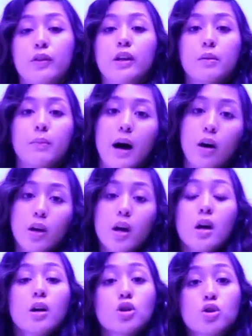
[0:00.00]
heel, feet about
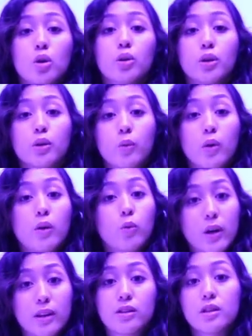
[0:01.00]
shoulder
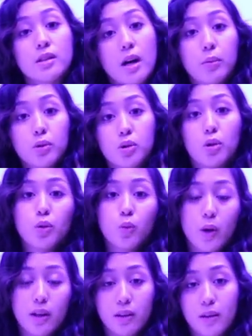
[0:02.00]
width to double
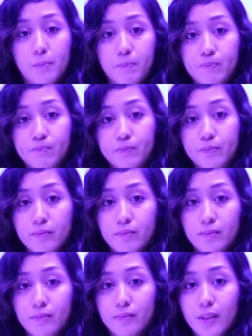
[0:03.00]
shoulder width.
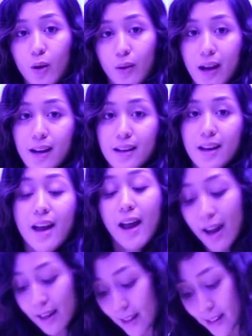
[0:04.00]
Okay,
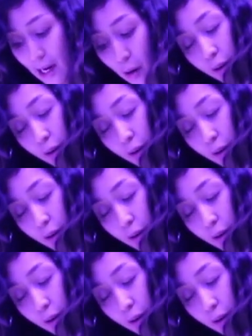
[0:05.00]
and